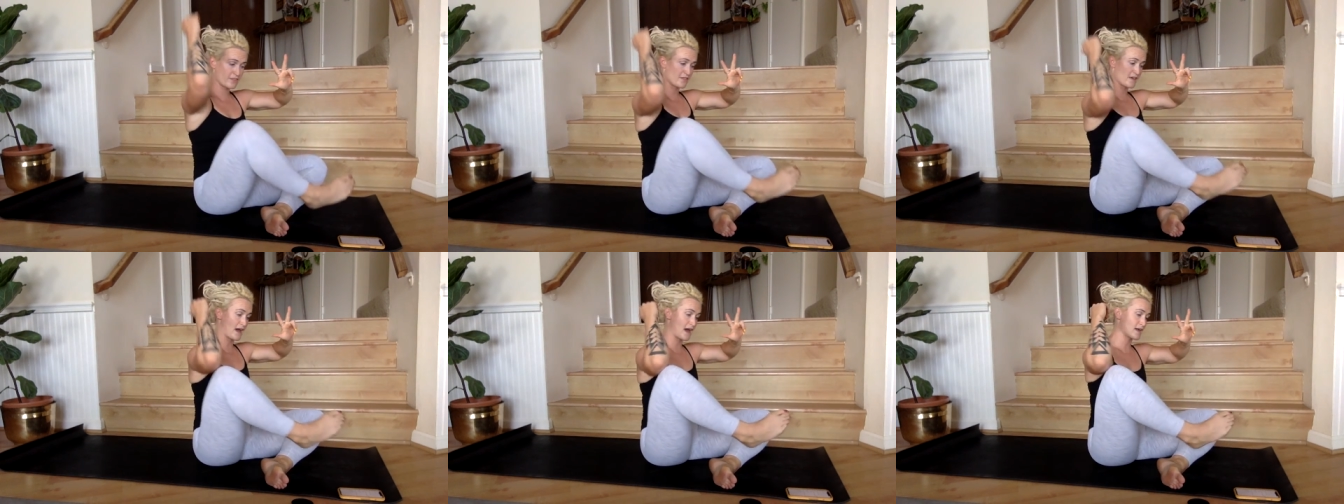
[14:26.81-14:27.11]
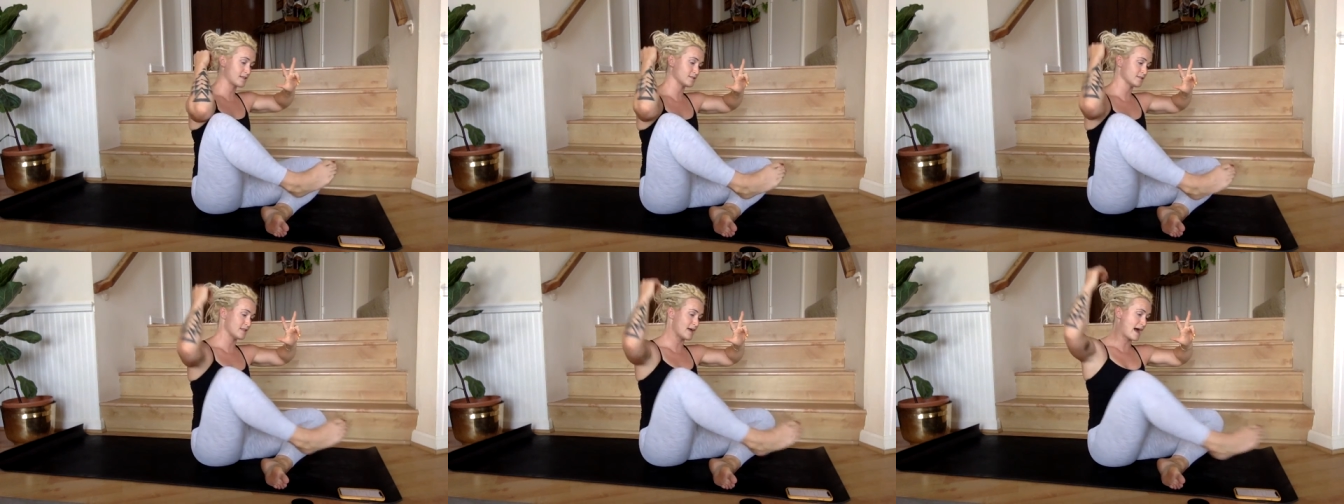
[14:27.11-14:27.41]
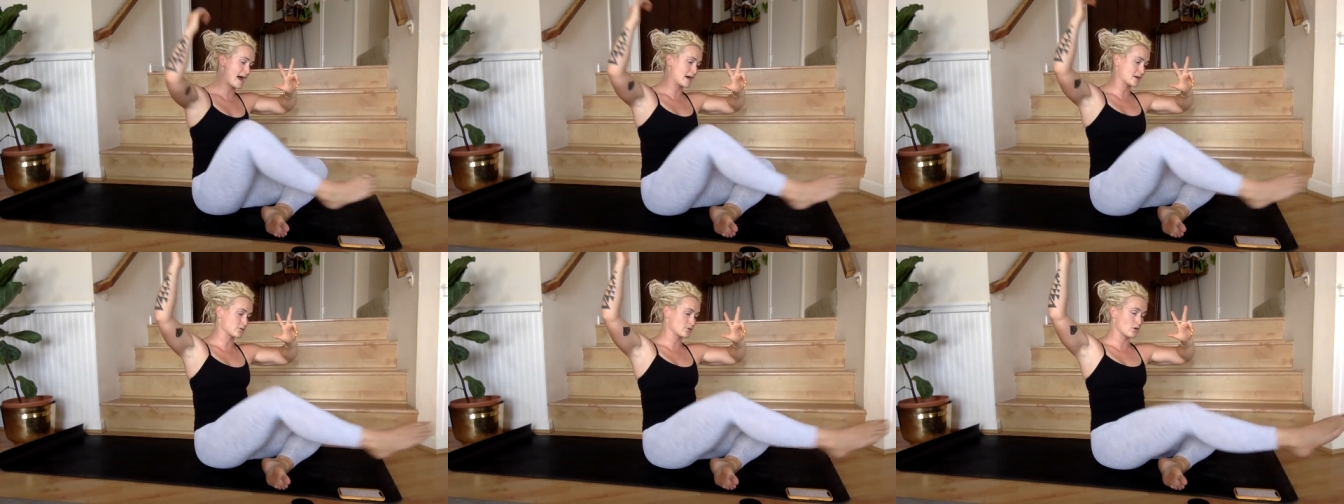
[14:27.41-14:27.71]
with
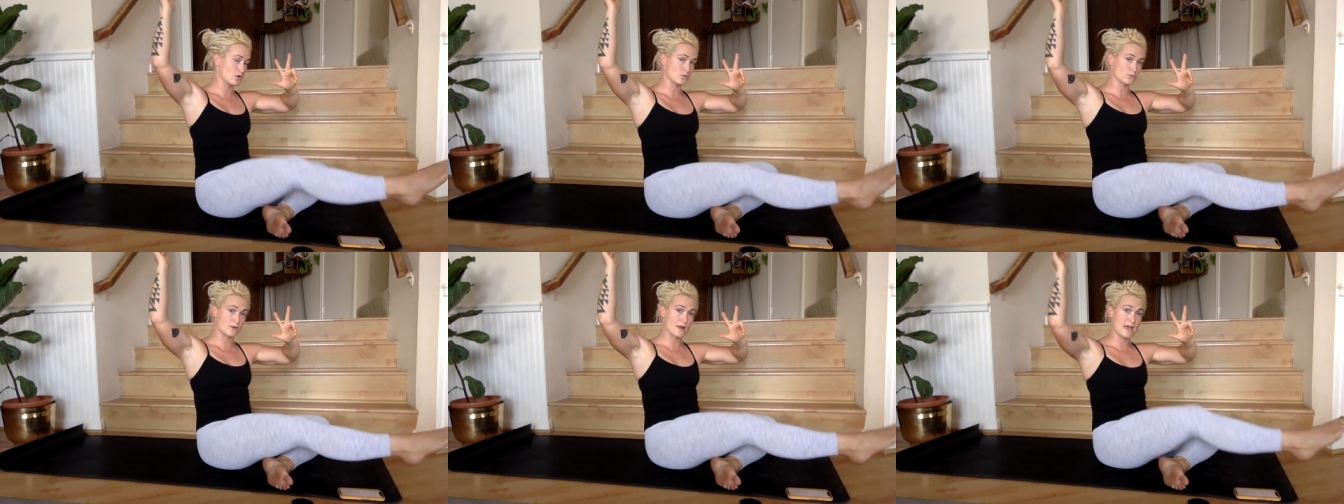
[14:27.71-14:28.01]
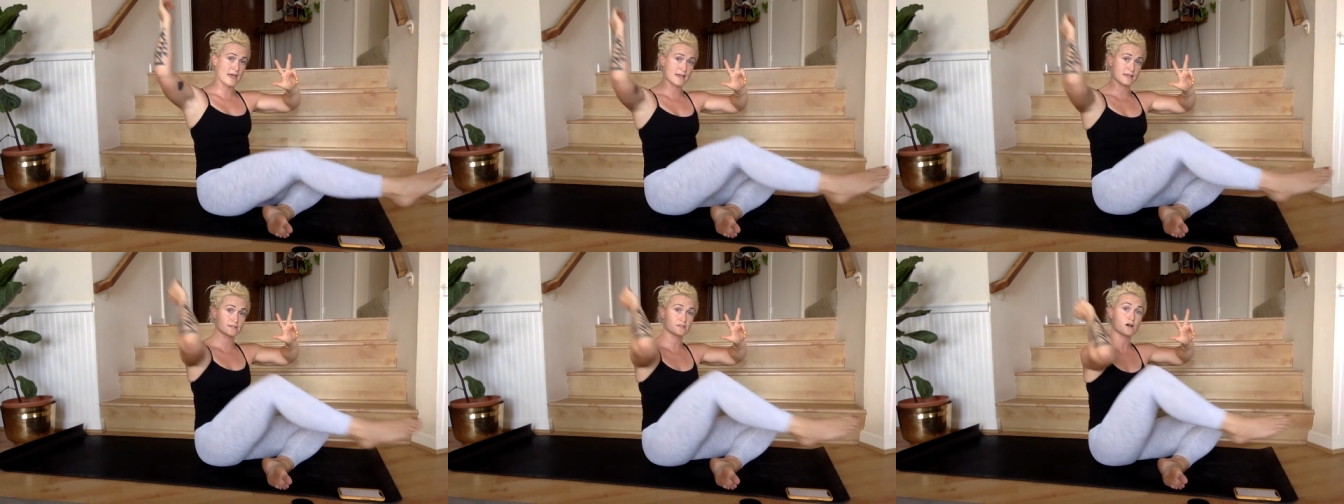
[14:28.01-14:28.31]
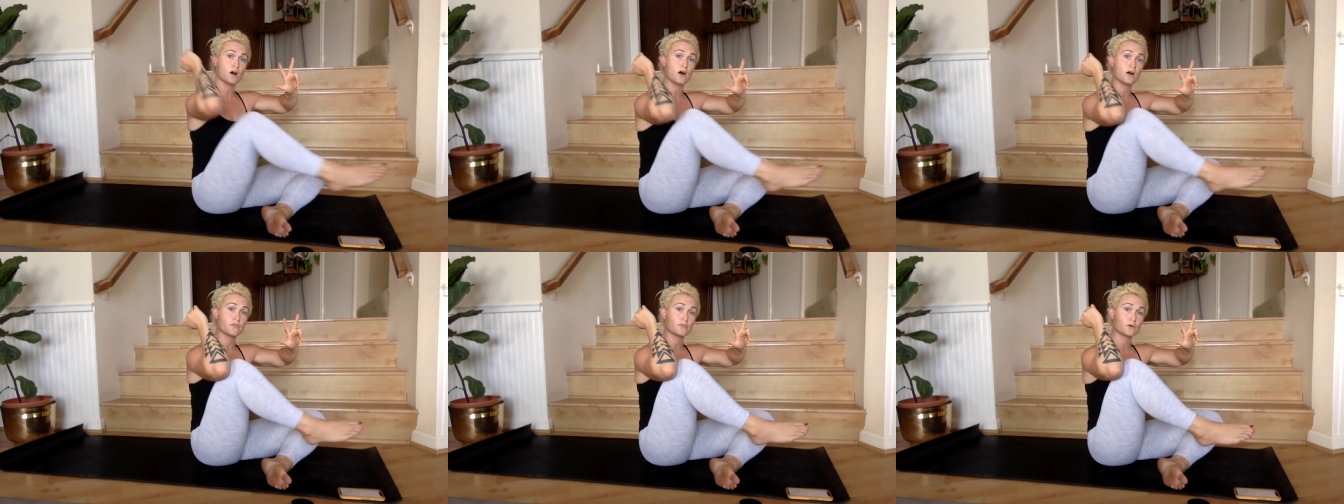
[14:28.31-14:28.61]
that lateral
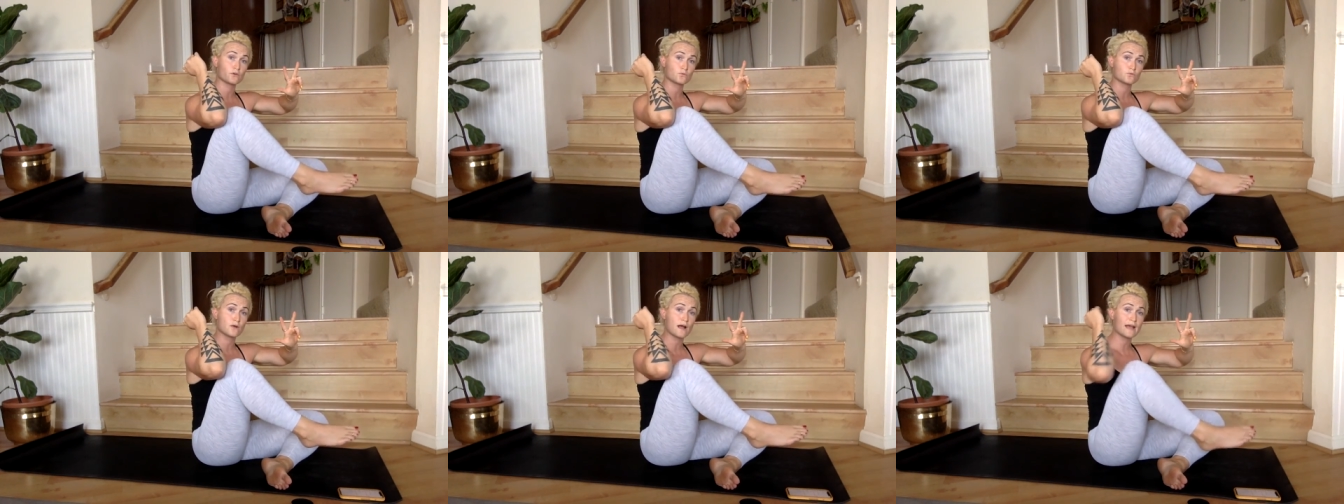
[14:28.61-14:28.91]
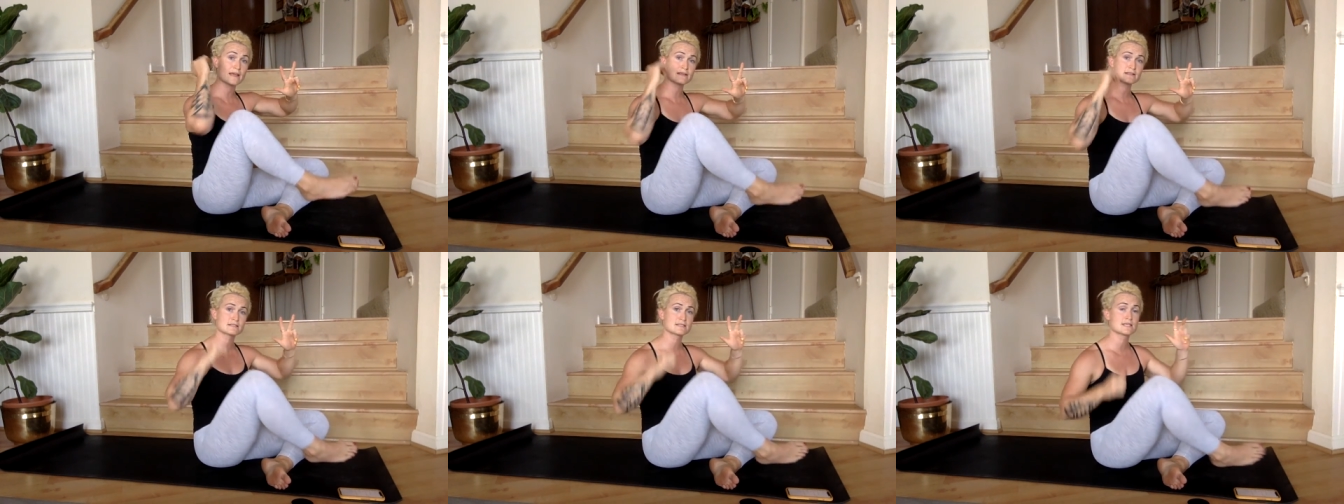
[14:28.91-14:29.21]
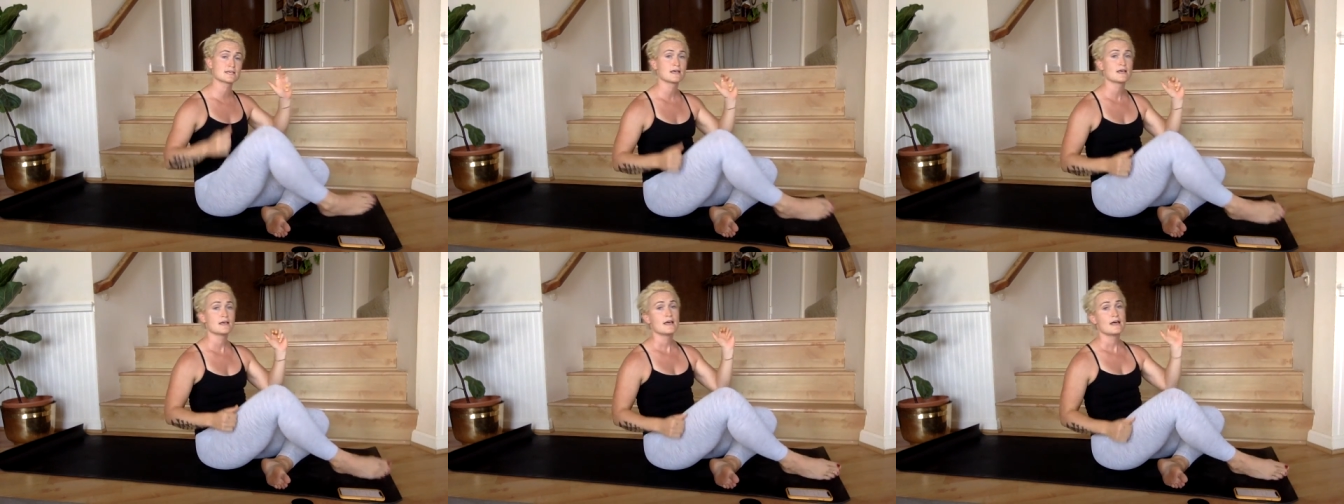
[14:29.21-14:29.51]
raise on the
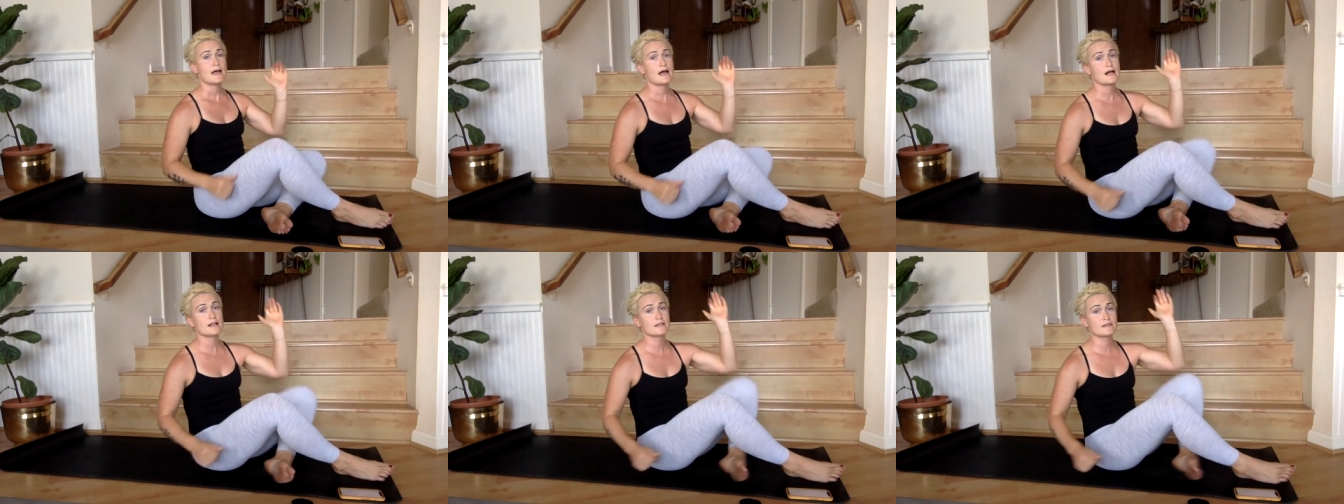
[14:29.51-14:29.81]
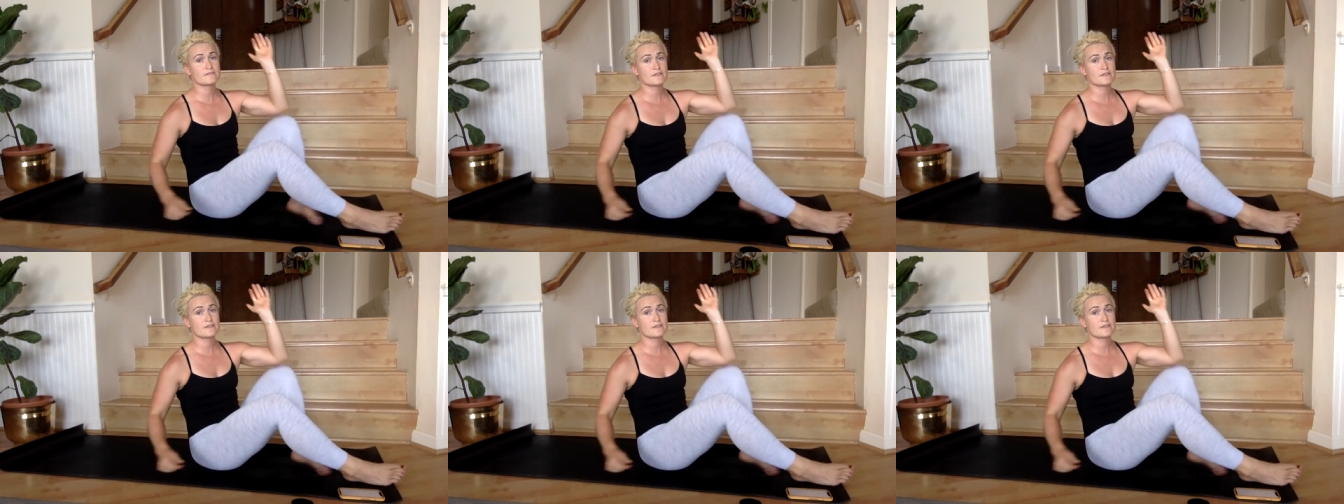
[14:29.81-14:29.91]
right,